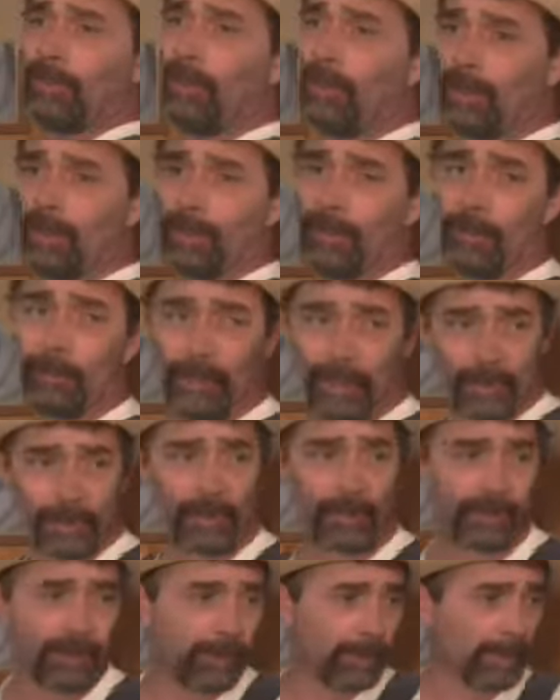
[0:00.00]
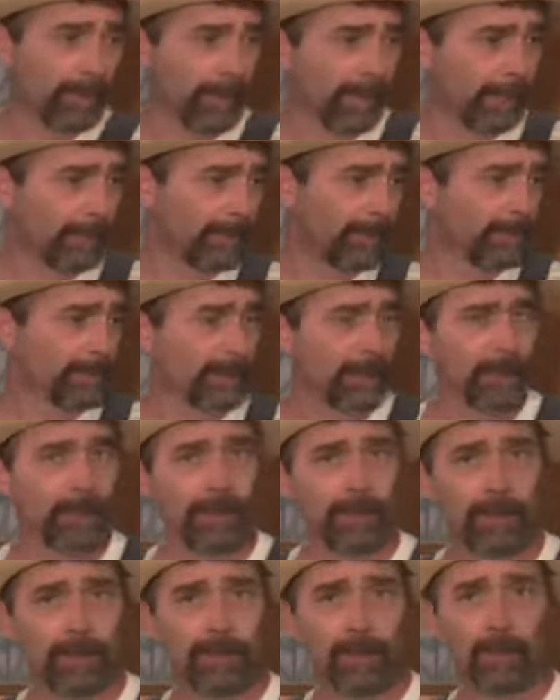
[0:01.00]
of all the bills, the problems,
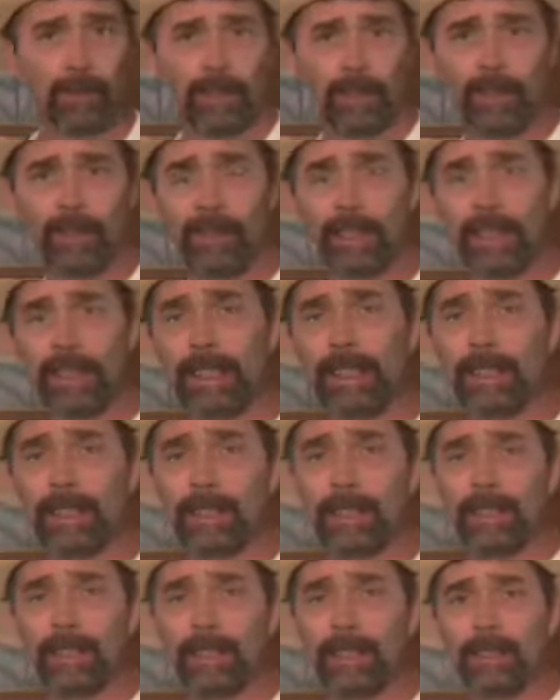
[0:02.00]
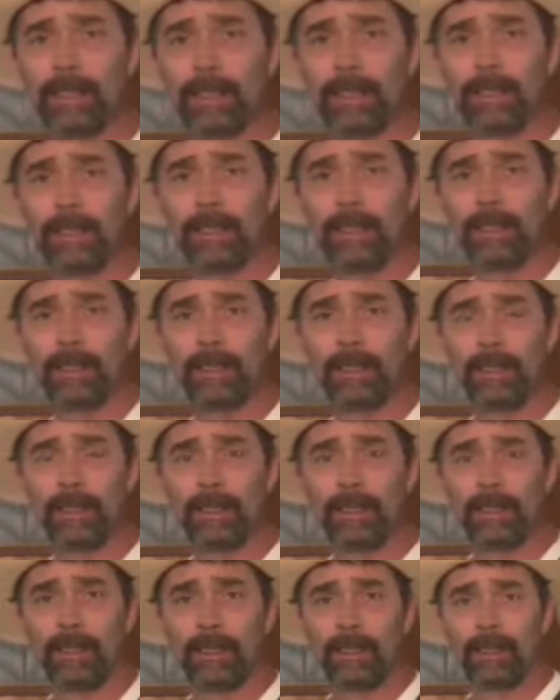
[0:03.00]
and the worries.
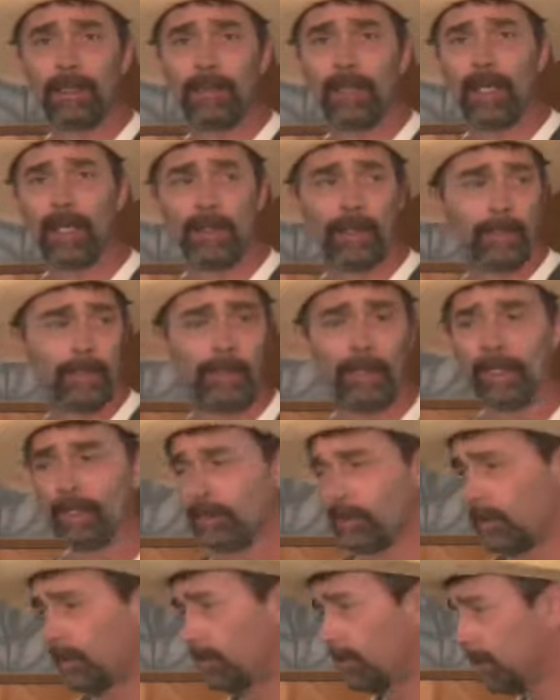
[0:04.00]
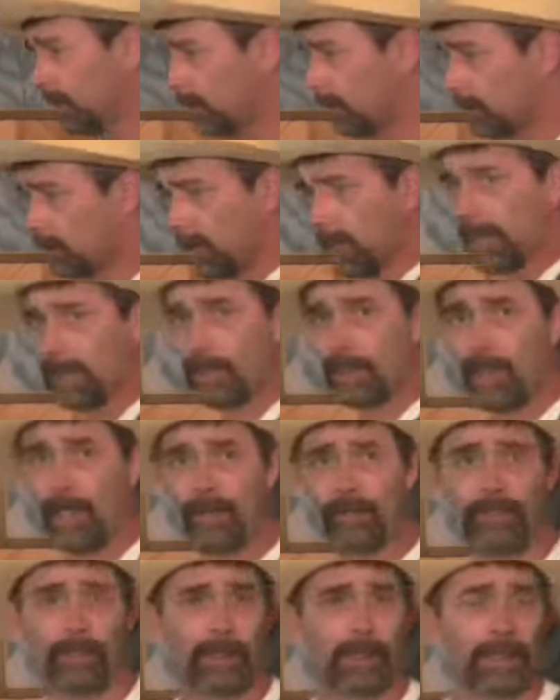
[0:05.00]
Rather, bring to me thank
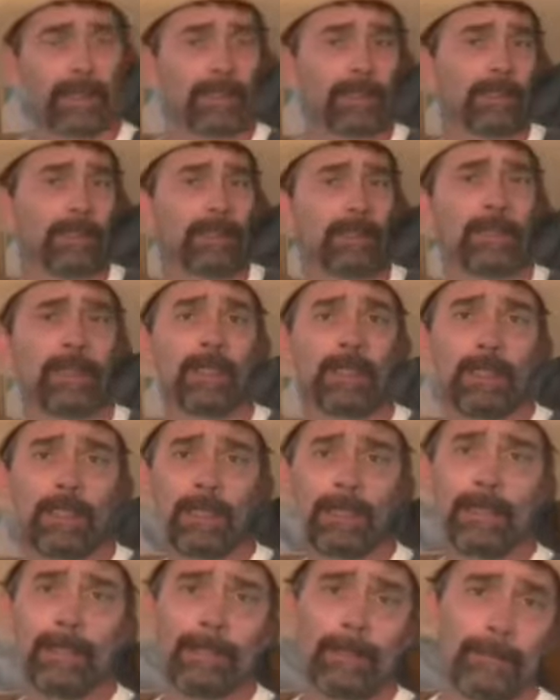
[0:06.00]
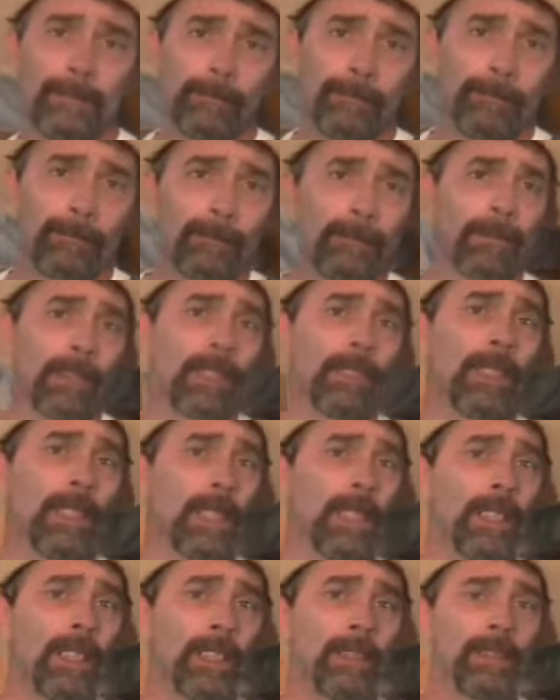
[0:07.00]
offerings.
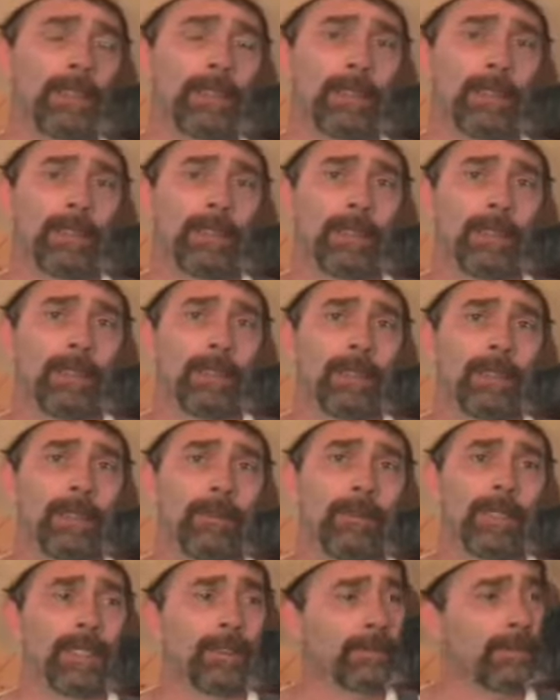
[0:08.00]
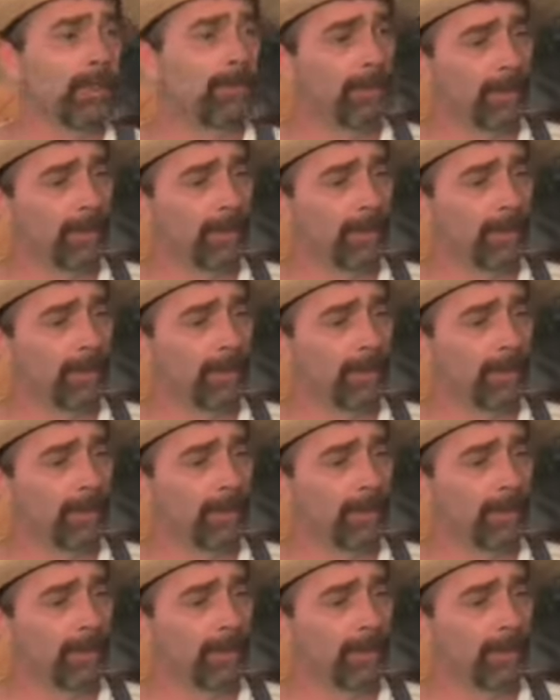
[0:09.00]
Right? Bring to